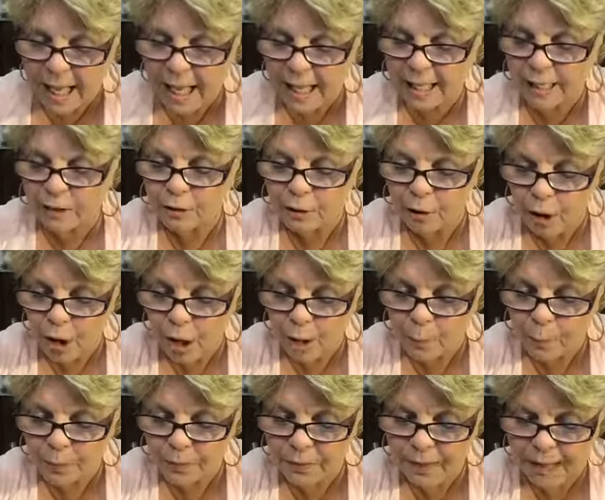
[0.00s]
And
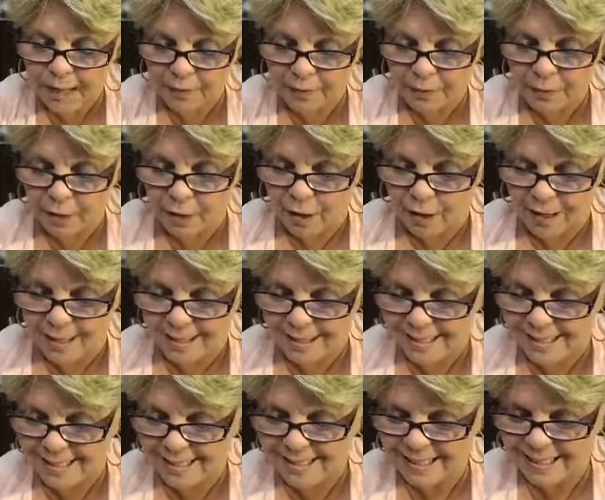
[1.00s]
along with that
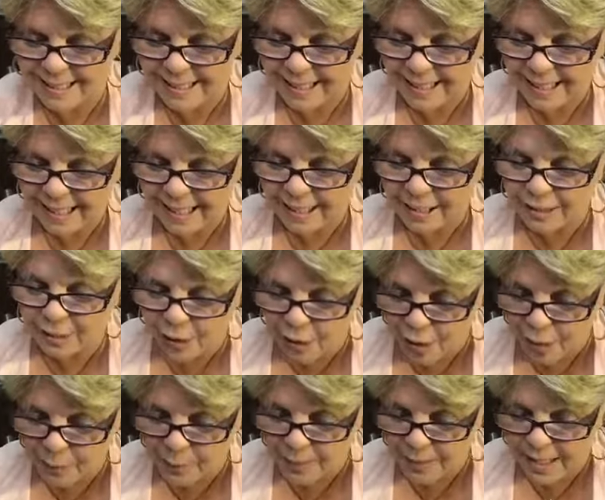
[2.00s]
thought,
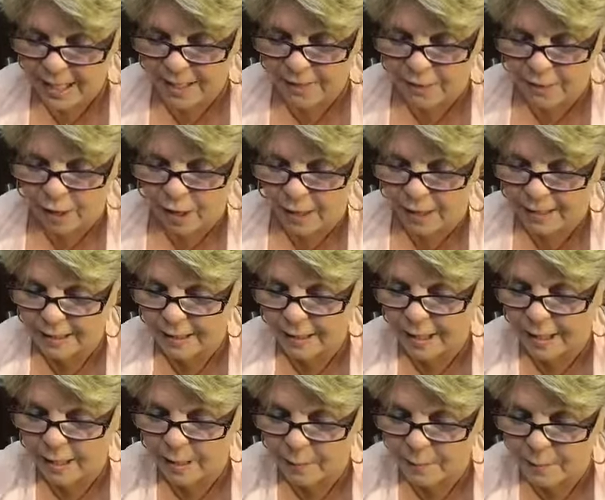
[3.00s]
along with that thought
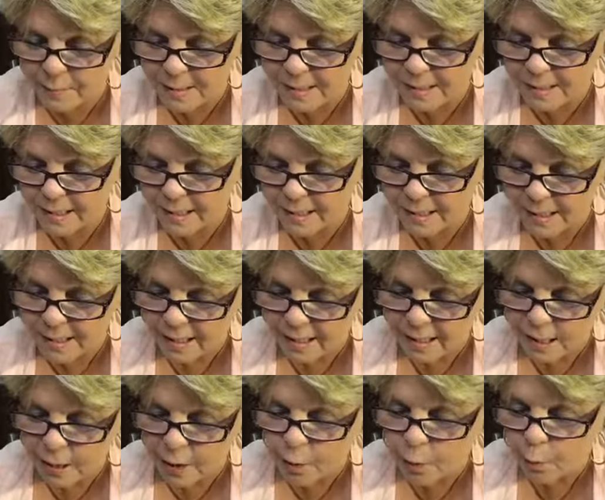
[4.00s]
comes
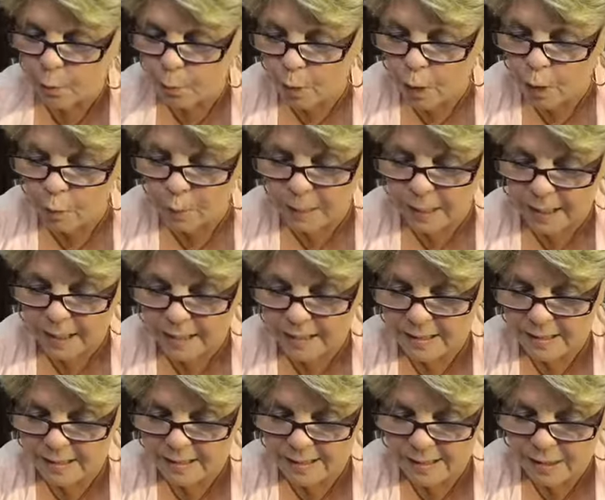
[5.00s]

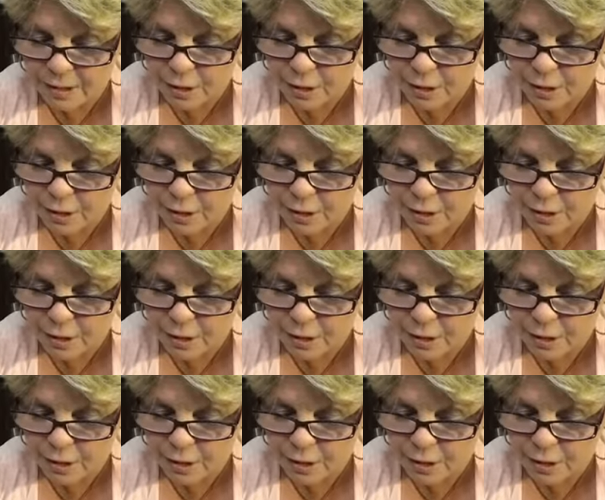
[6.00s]
Romans